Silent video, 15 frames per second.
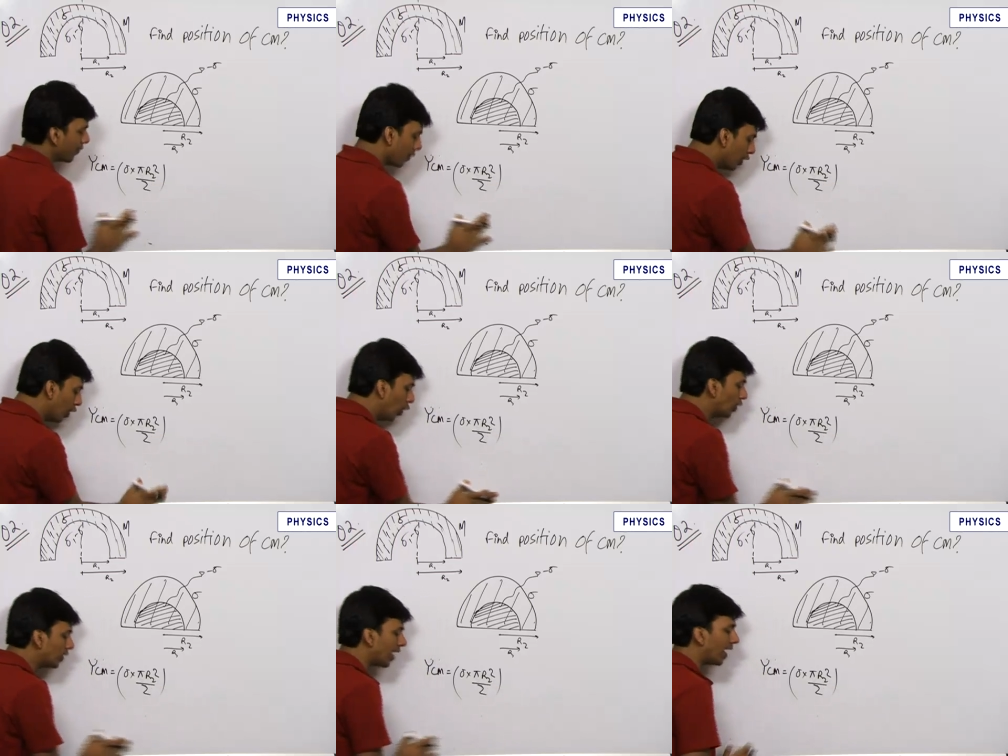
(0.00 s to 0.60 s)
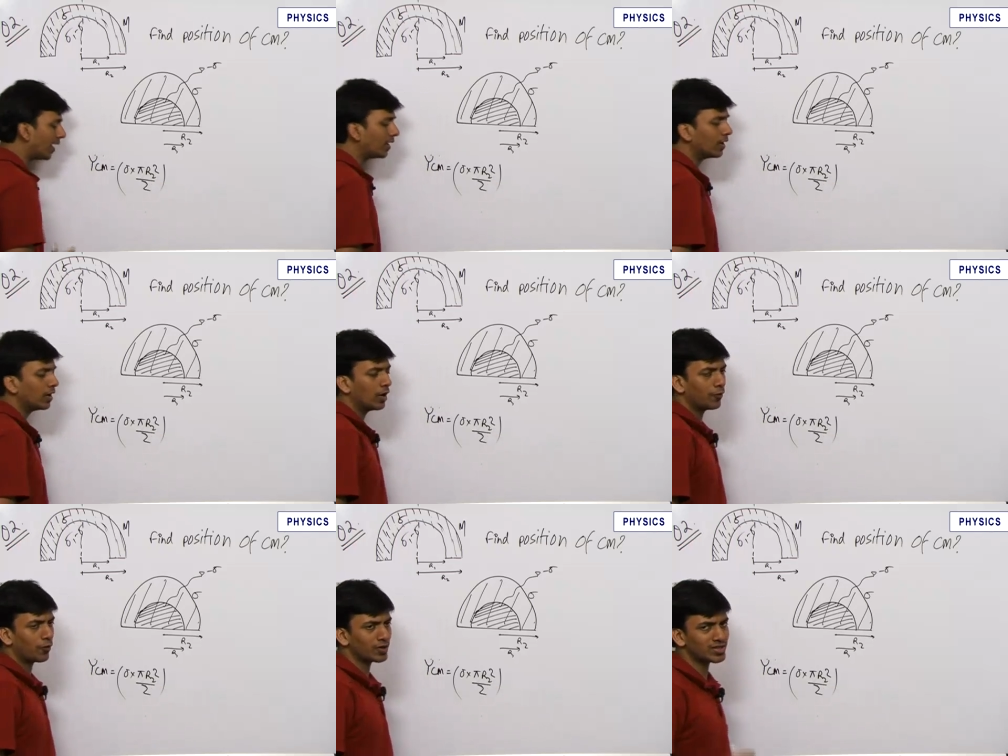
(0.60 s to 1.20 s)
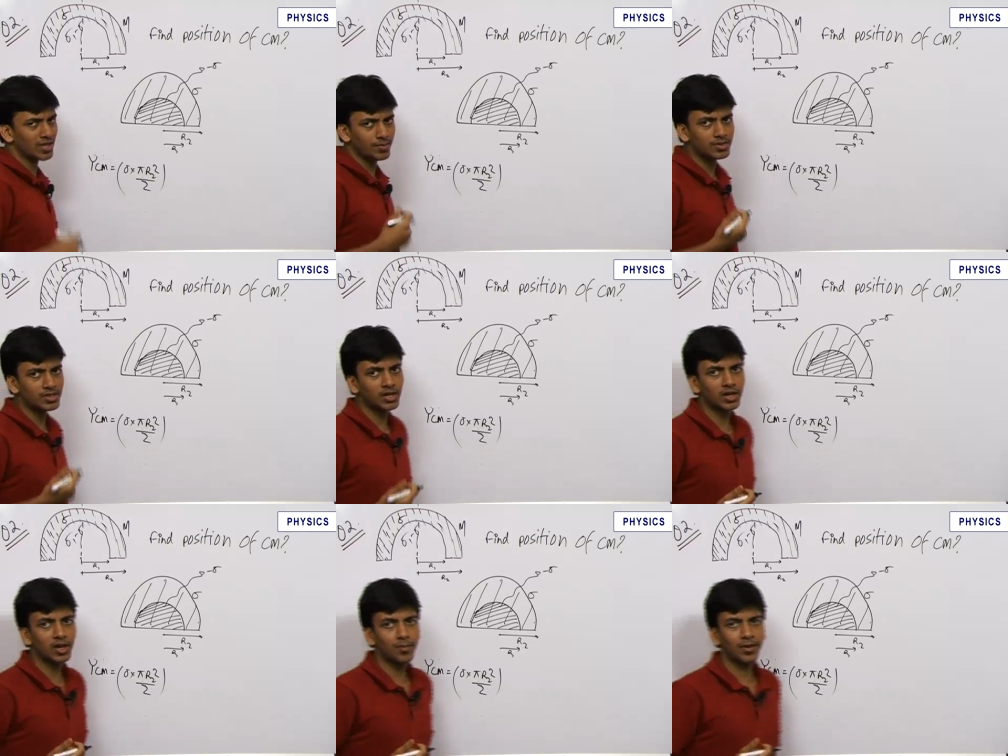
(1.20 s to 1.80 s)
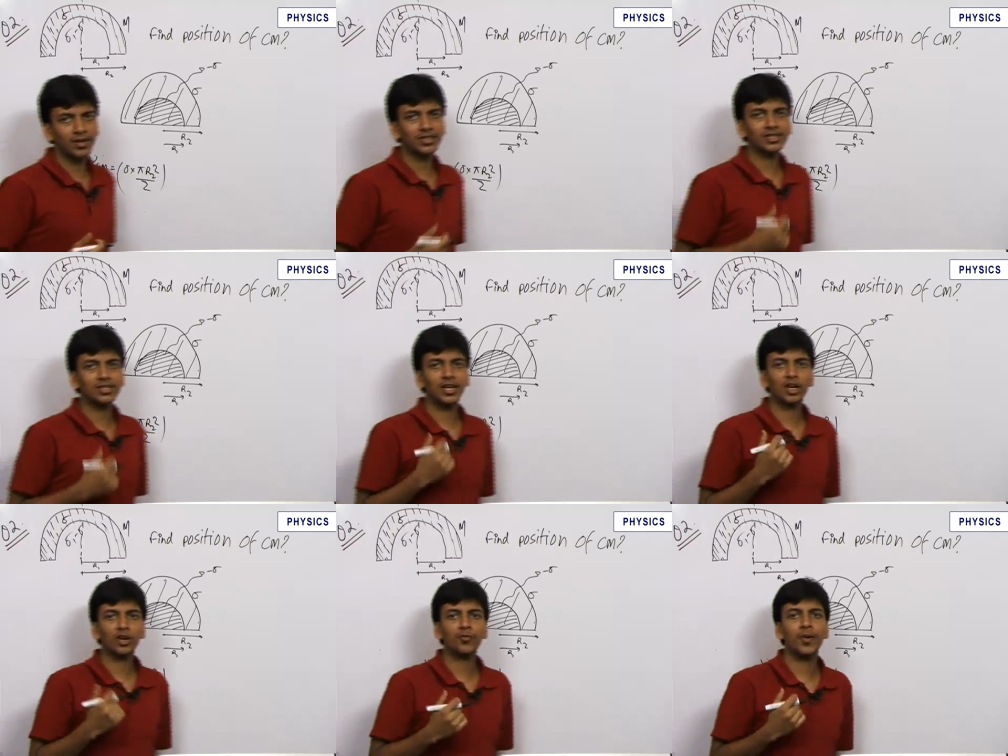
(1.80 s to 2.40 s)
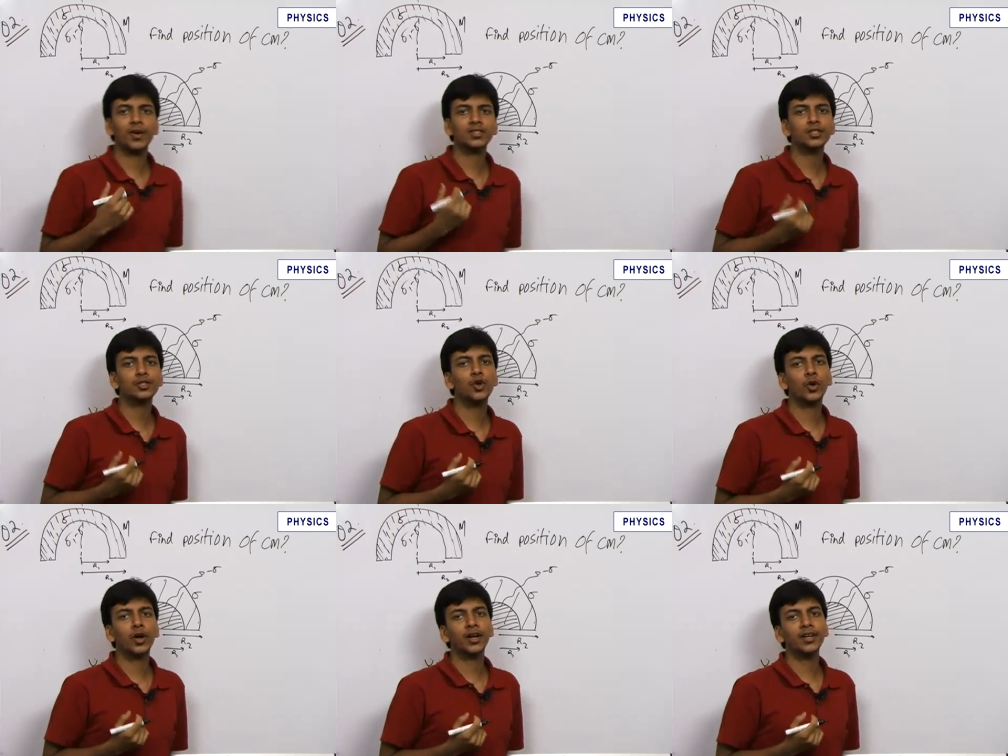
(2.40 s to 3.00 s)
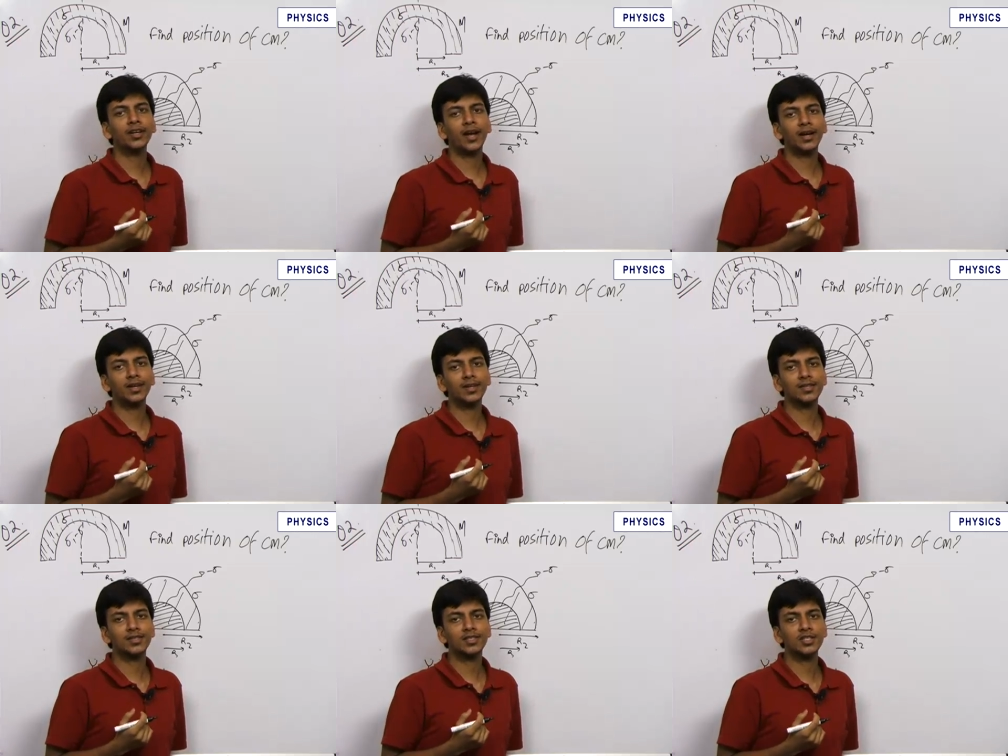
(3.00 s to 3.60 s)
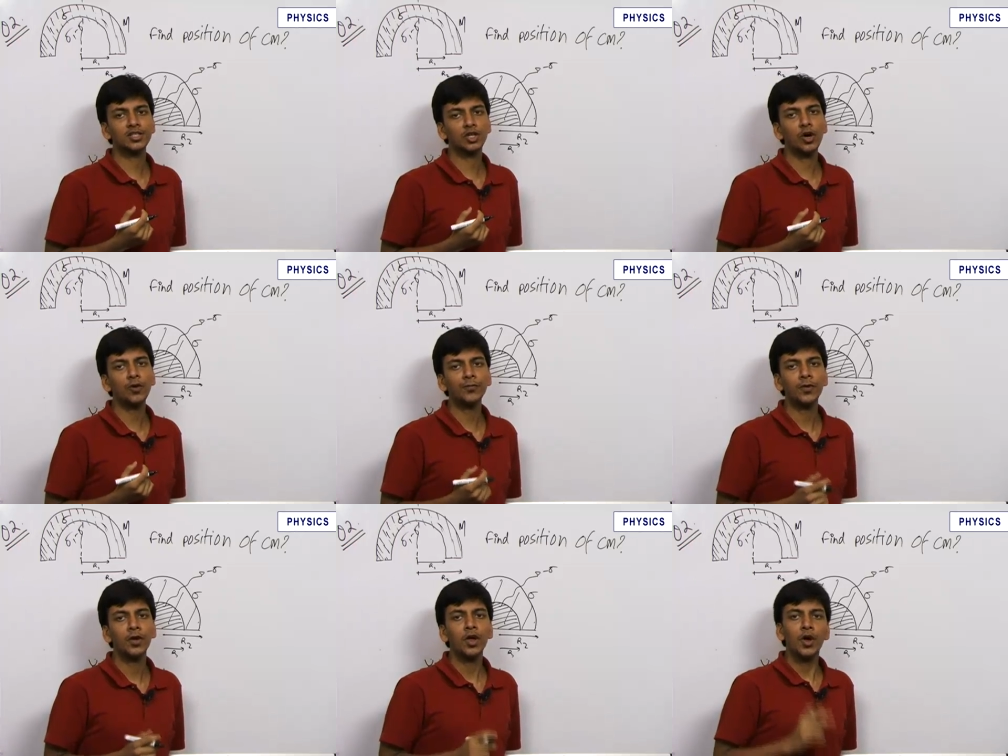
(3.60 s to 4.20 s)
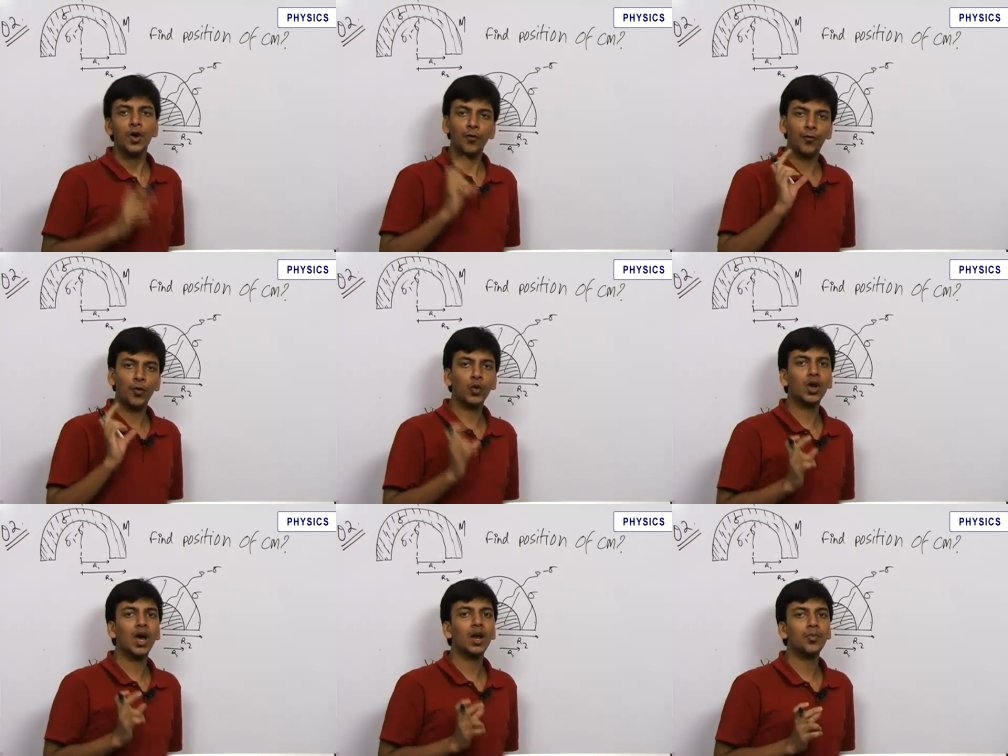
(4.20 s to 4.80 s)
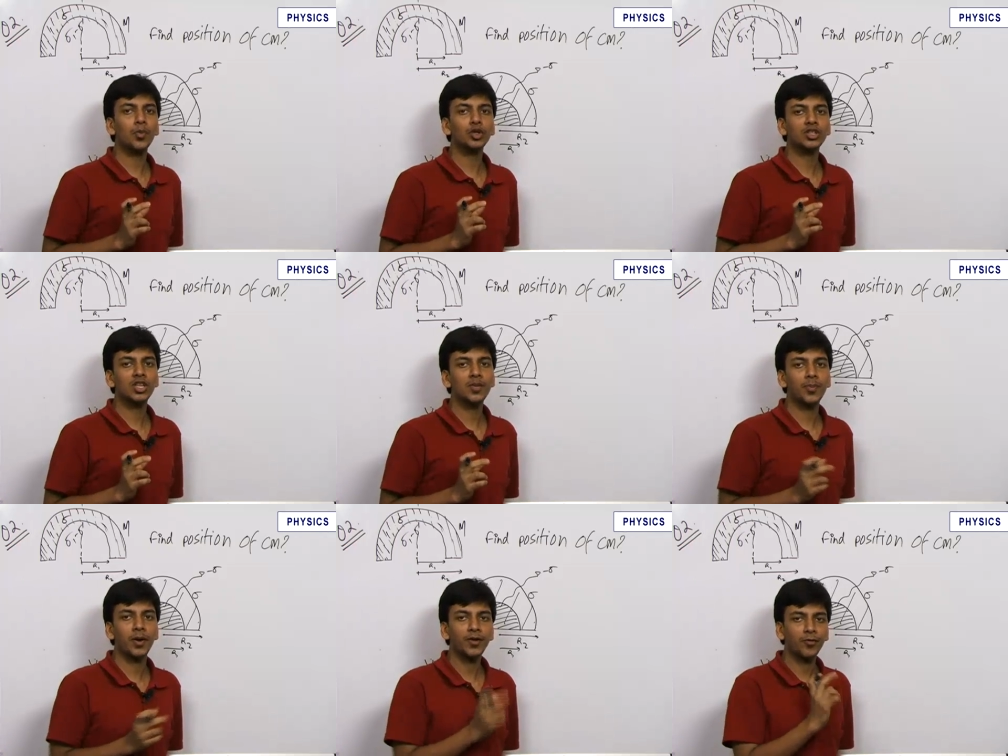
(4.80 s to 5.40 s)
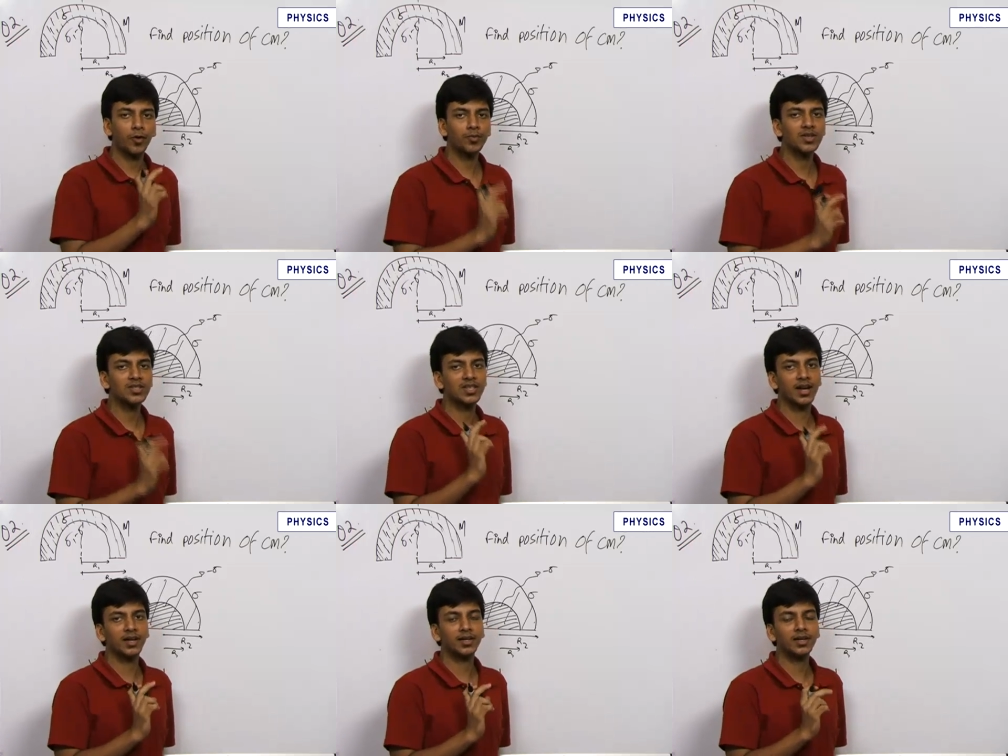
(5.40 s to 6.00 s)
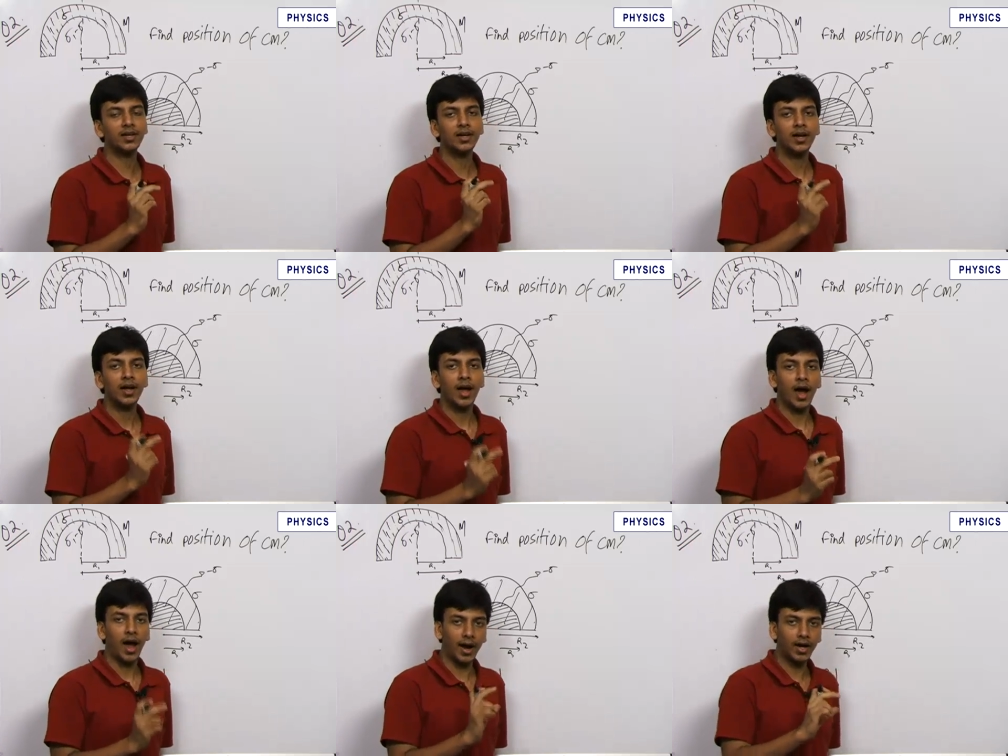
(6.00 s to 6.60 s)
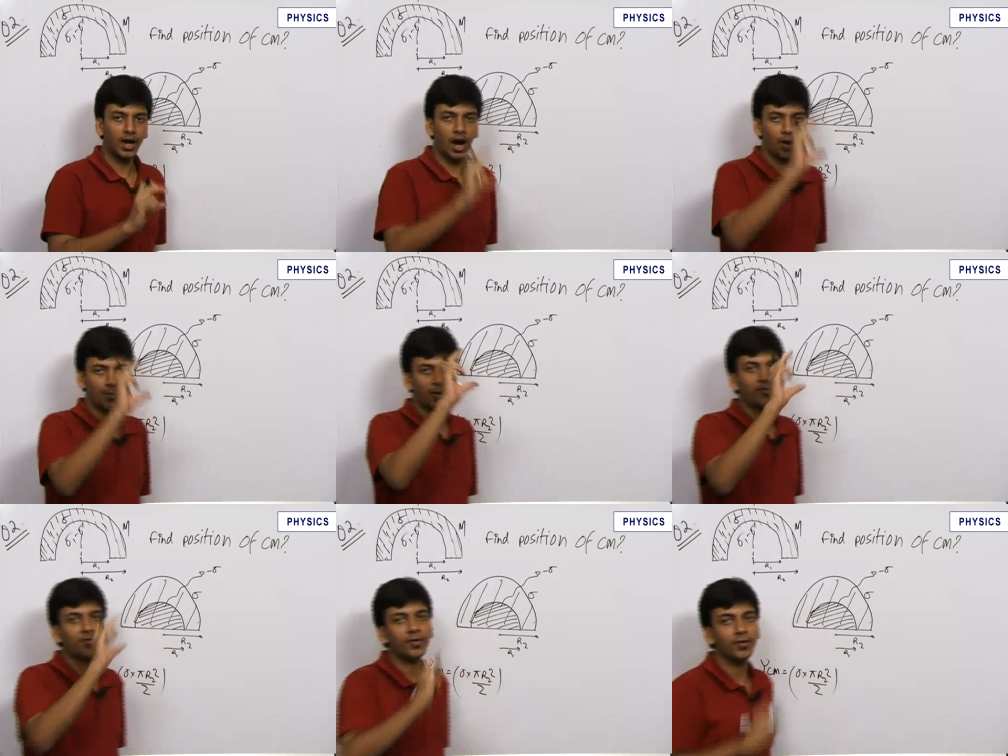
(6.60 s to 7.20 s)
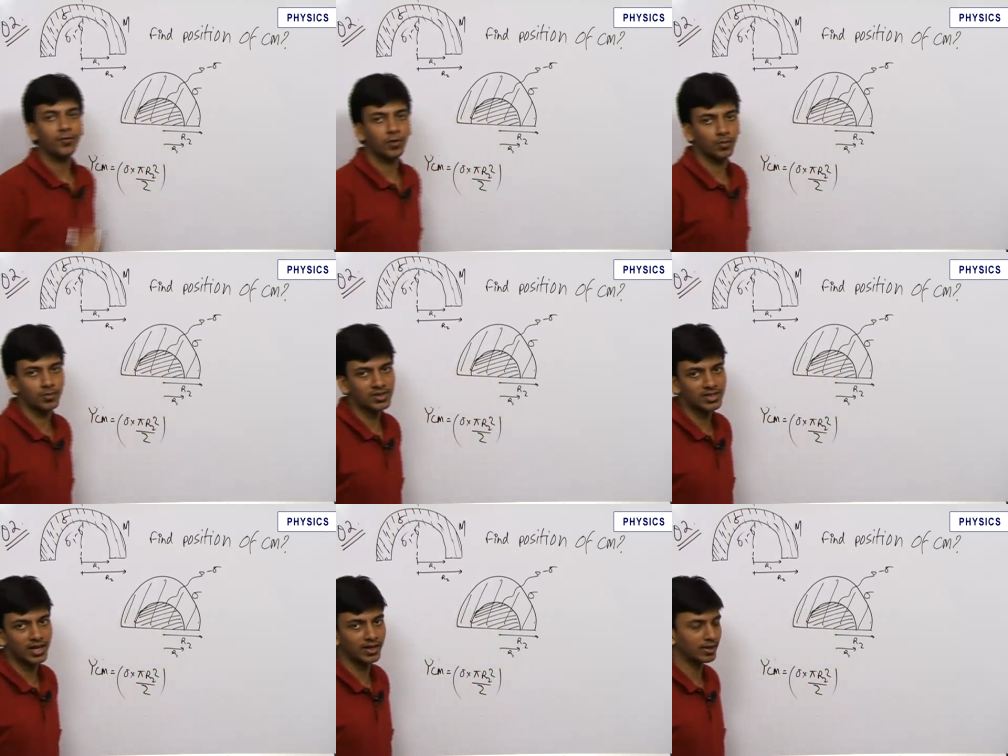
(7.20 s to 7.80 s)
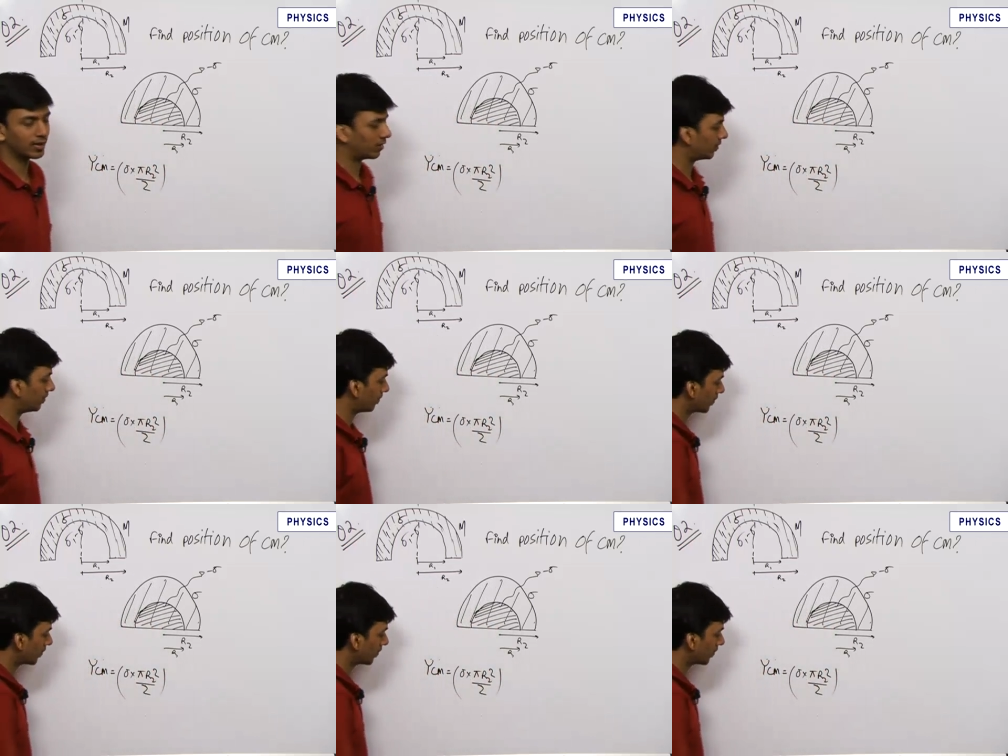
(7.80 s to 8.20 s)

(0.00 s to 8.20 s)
We know that for a semicircular plate, the center of mass is located at a distance of 4r upon 3 pi from the center and above from the center.